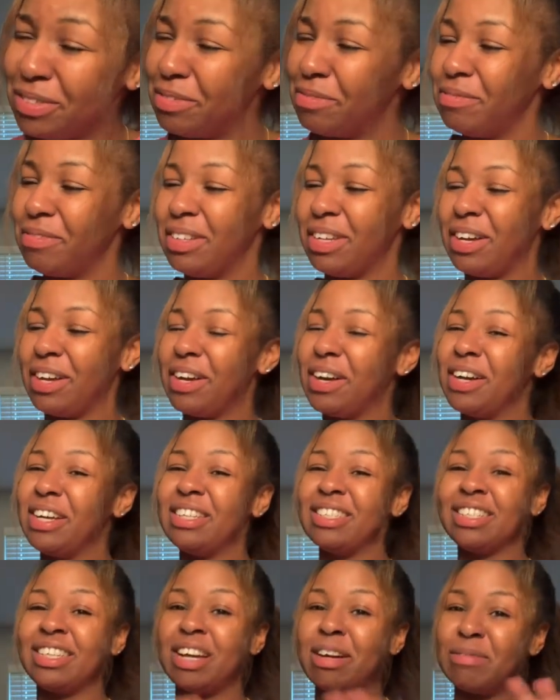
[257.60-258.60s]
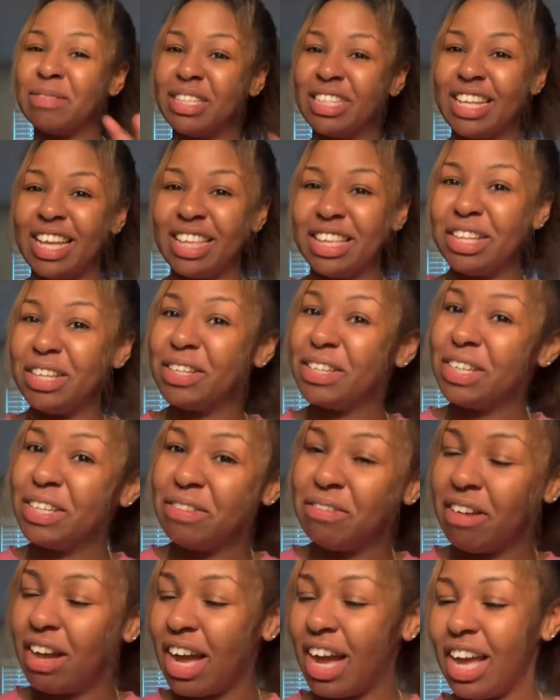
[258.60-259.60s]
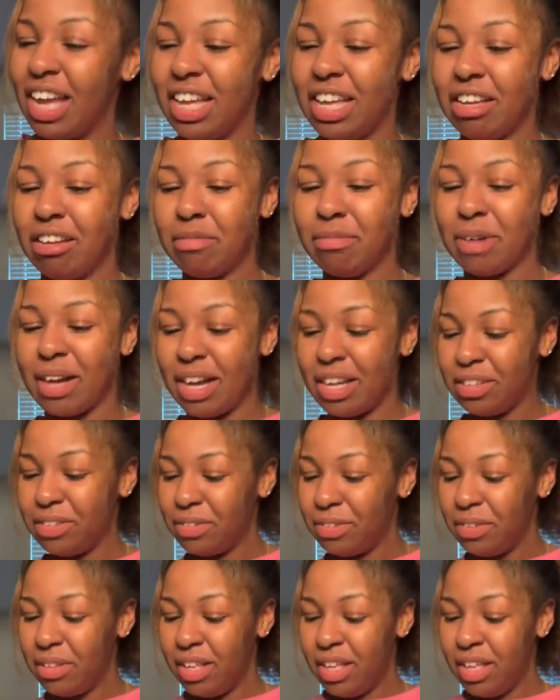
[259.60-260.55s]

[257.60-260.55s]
y'all. It comes in that little cute high heel bottle.